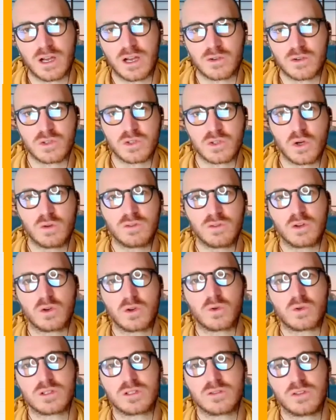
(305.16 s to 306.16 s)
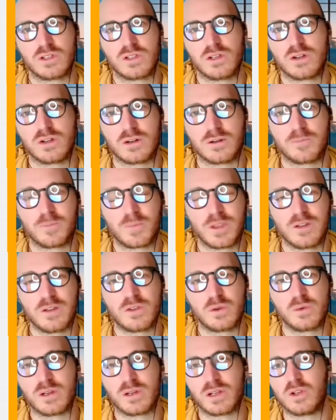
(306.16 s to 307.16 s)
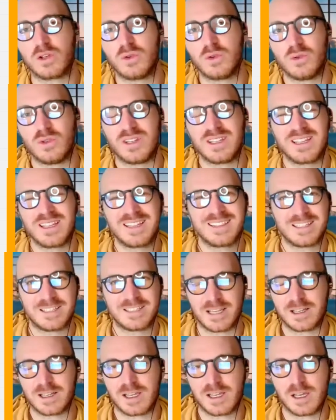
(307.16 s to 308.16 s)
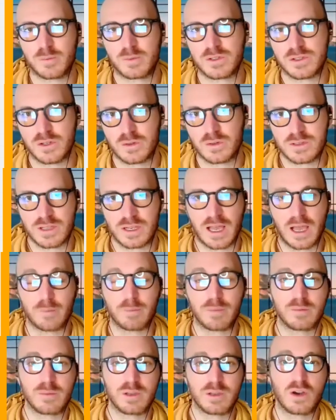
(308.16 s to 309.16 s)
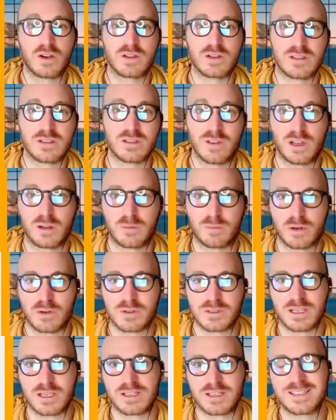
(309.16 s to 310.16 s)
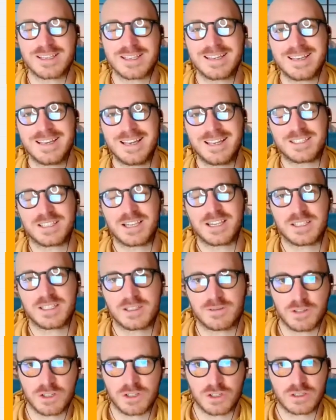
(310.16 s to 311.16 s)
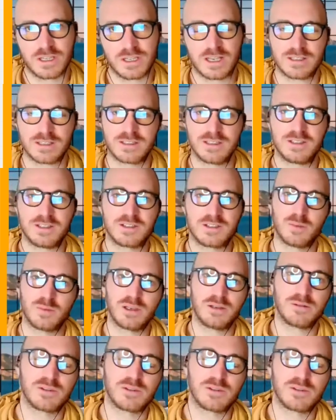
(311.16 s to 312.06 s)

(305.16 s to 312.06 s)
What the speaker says: of hours over the course of a year if you include the dud episodes that happen because the vetting process isn't as efficient as it needs to